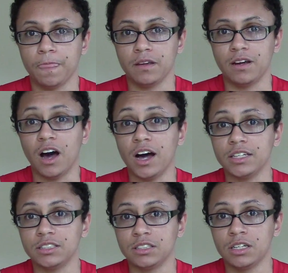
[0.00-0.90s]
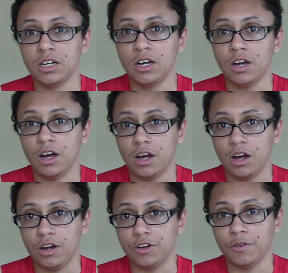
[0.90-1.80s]
gauze
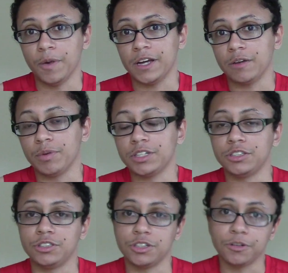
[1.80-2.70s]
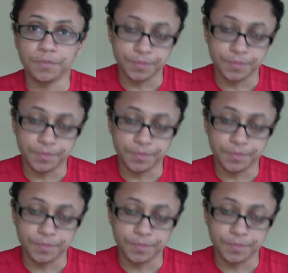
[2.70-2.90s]
under my compression shirt.